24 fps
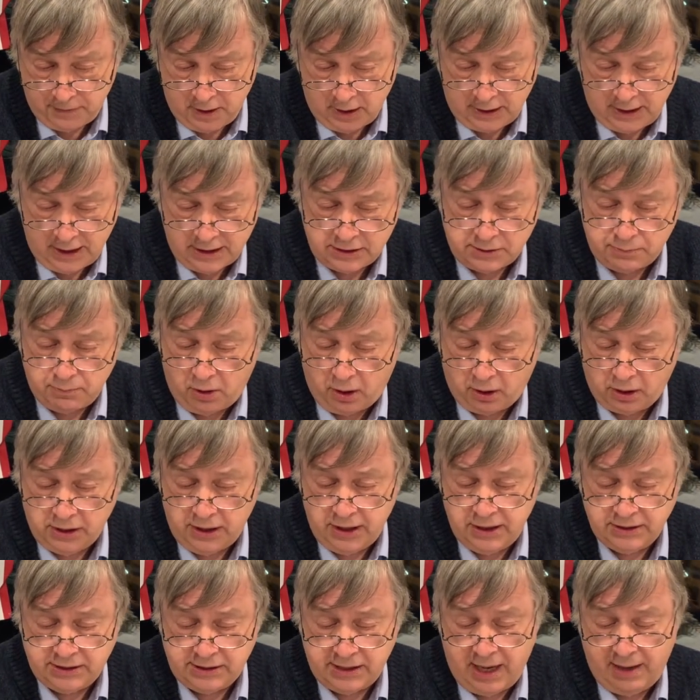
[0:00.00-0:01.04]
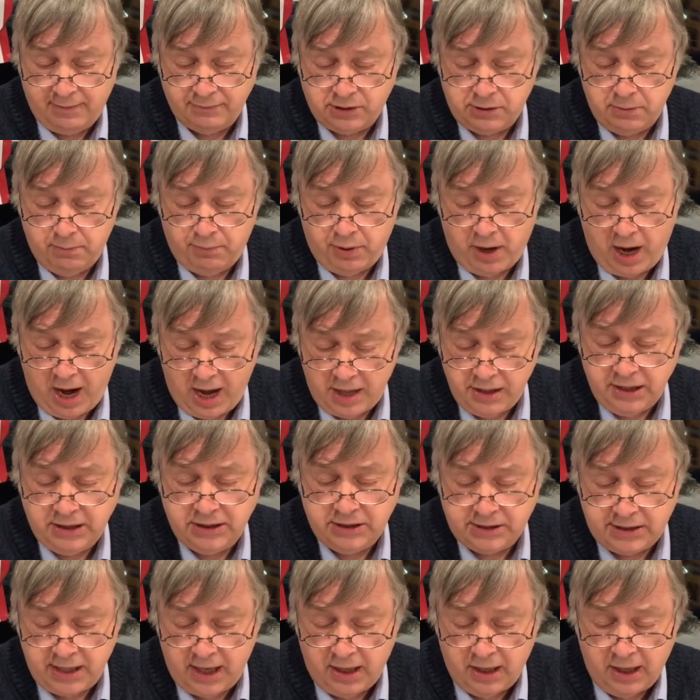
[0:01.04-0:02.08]
against Markley and Sampson by the
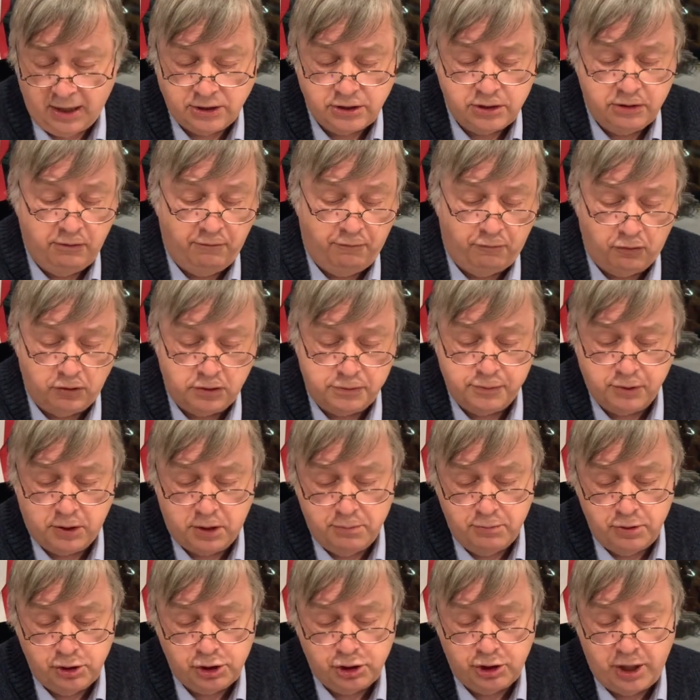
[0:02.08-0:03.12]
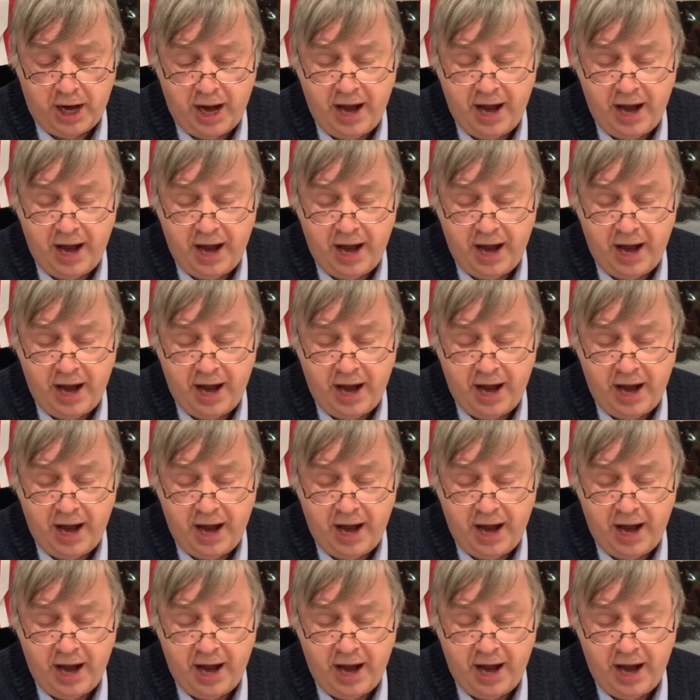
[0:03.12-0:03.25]
State Election Enforcement Commission